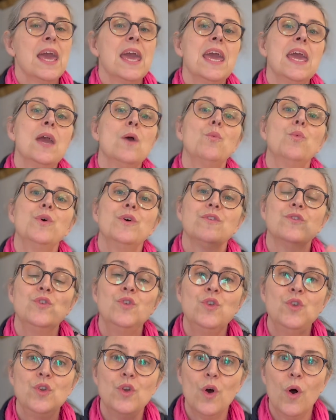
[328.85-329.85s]
it was
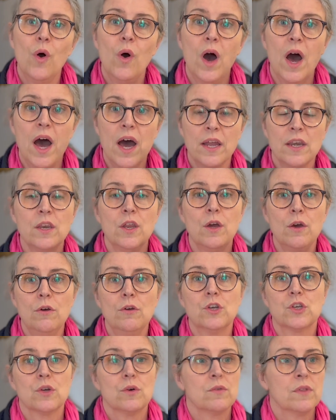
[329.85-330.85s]
not
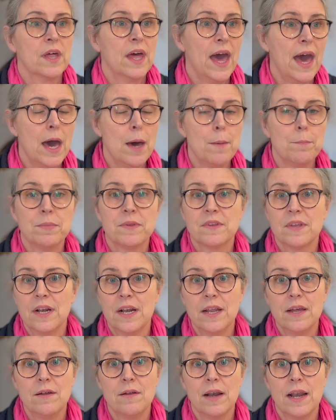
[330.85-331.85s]
unusual that
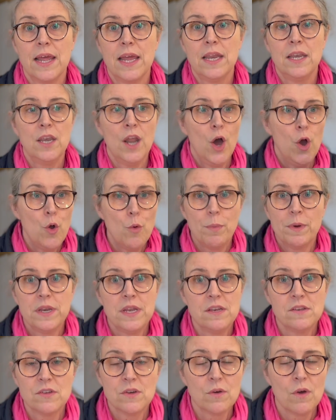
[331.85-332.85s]
absolutely
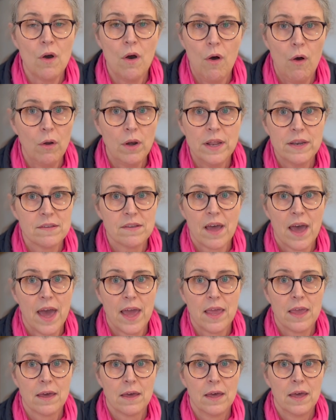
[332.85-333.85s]
nobody took a
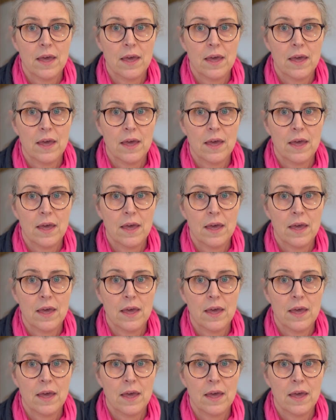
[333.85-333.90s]
holiday.